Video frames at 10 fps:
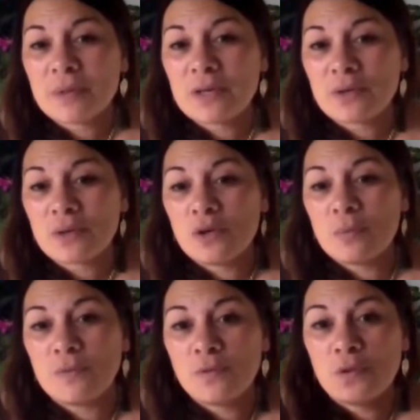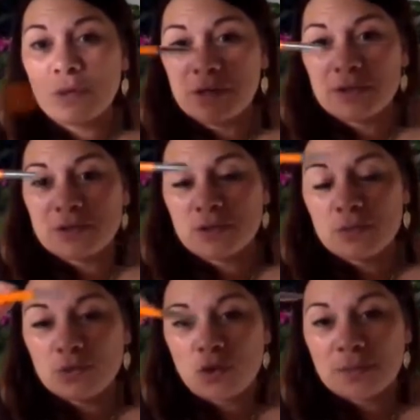been on a call before, the
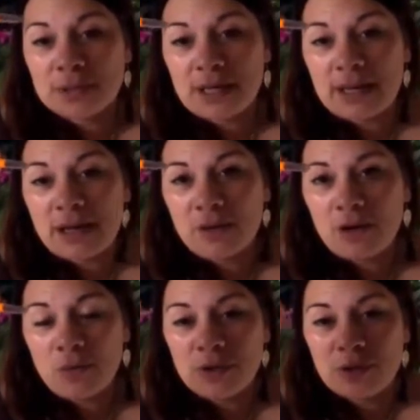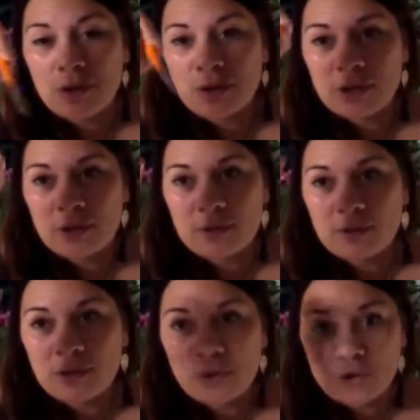Zoom drop-down arrow, when you
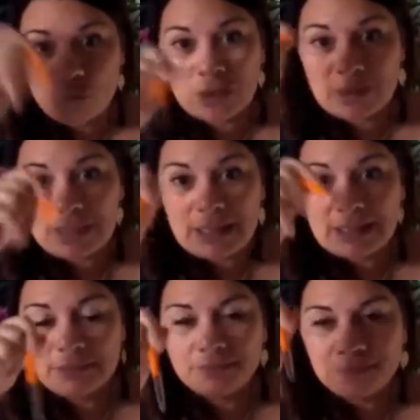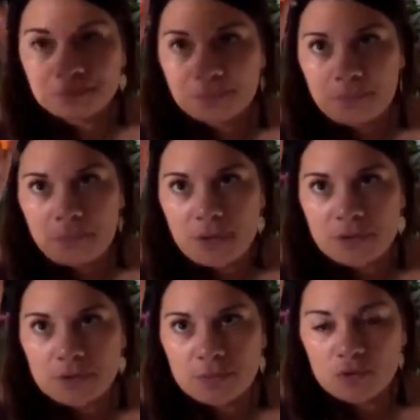go join a meeting,
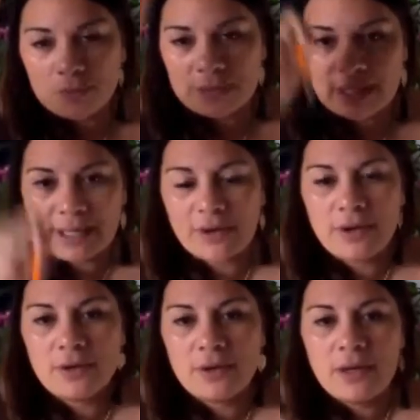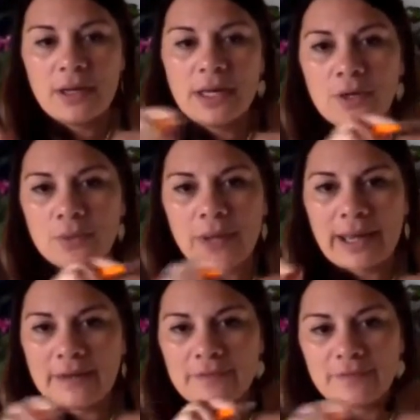the Zoom drop-down arrow, it'll
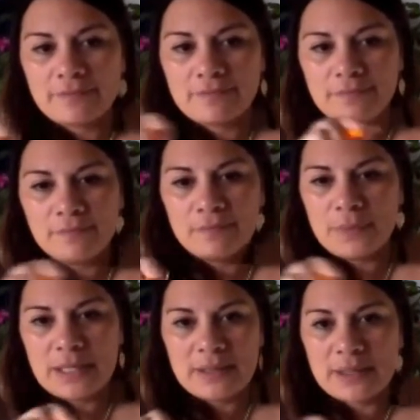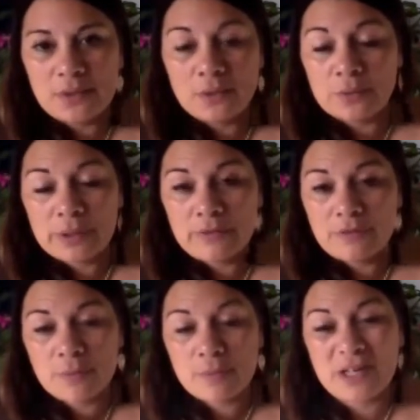have me in there already
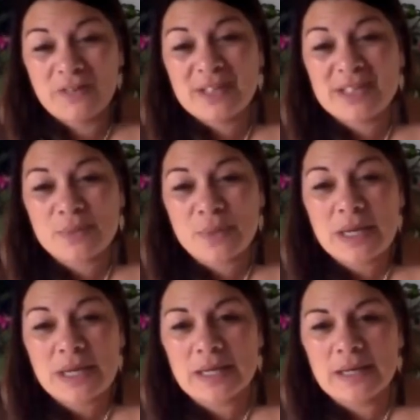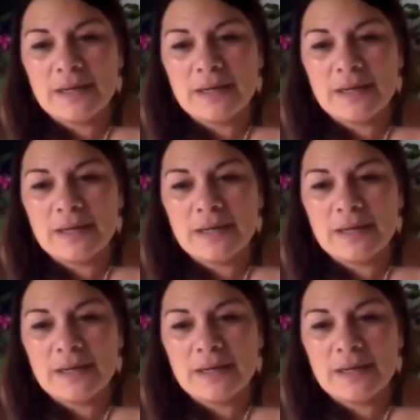from a previous week.